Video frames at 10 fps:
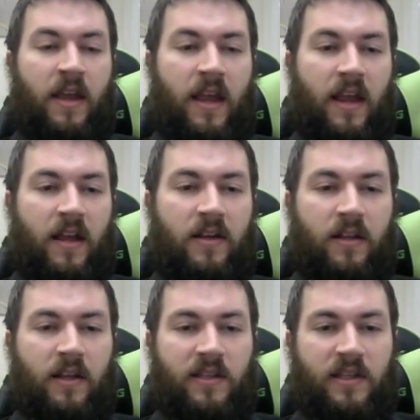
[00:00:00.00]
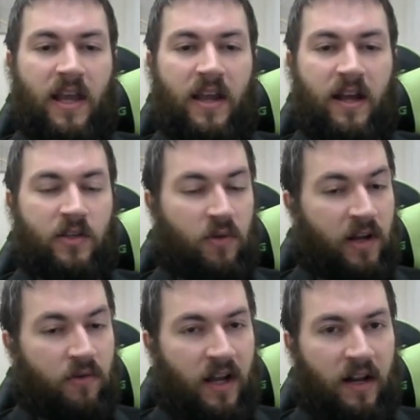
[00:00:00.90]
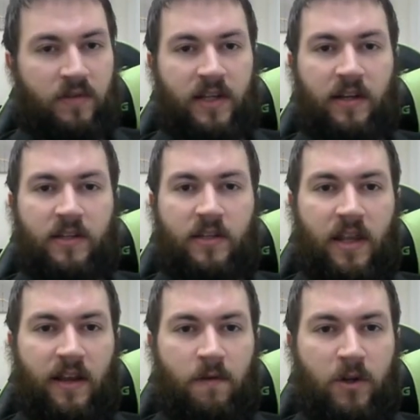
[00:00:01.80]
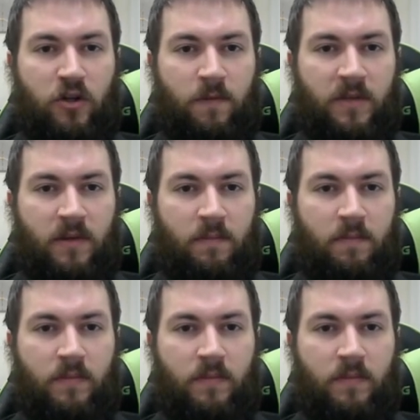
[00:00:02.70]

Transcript: And let's say, so I go knight f6, they go bishop to